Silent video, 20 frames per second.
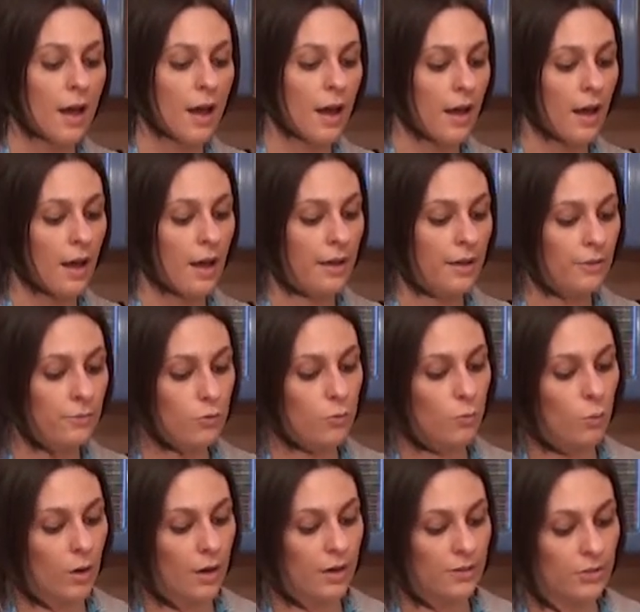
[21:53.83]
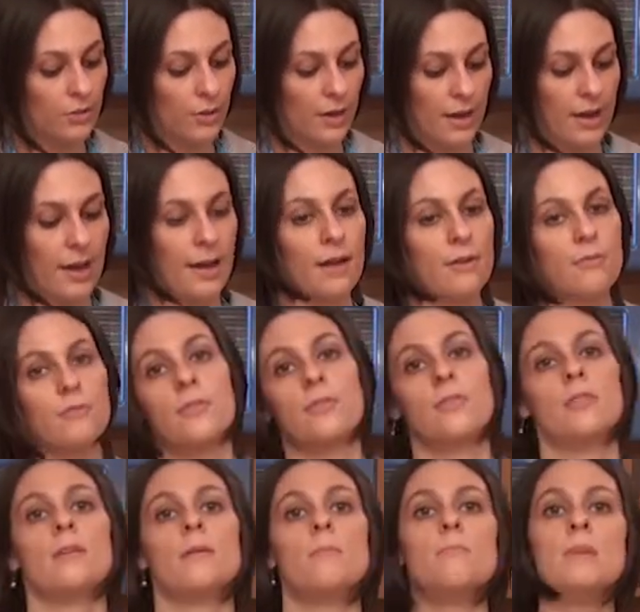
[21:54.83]
If you want to
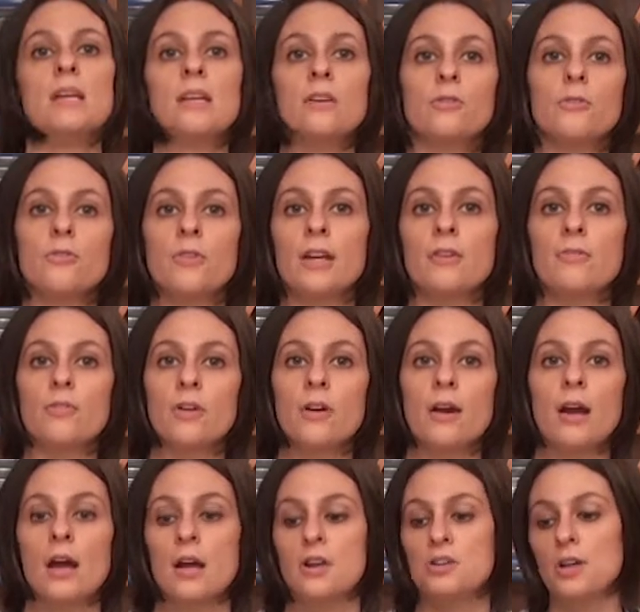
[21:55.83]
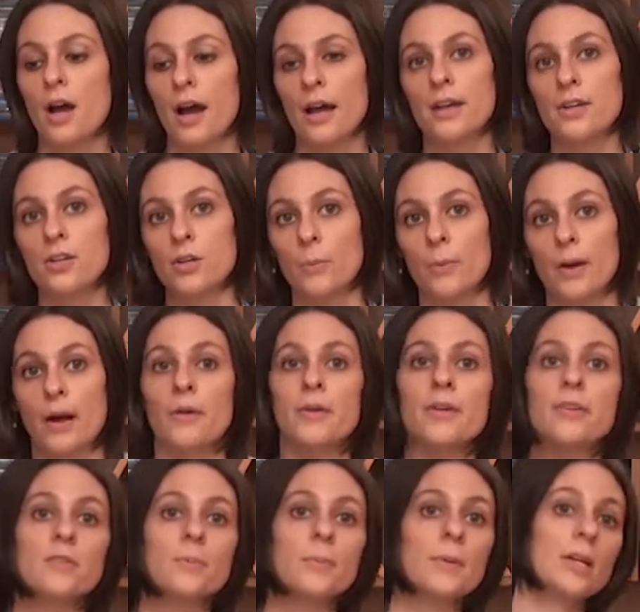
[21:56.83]
have the mint flavor not in your
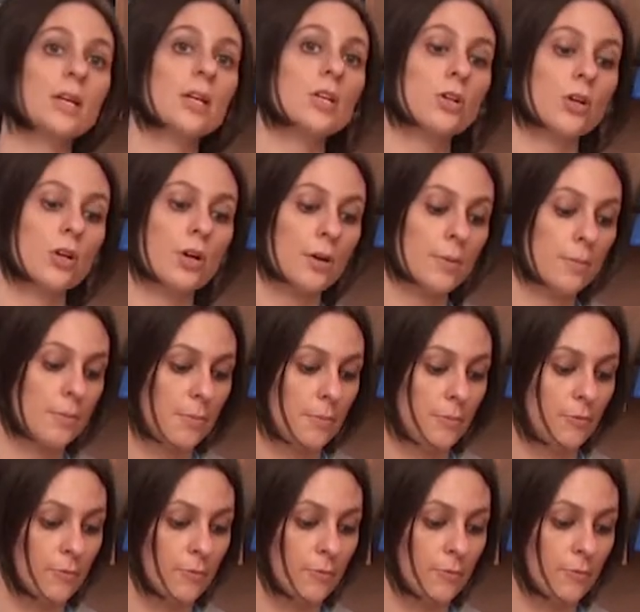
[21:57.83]
brownies but in your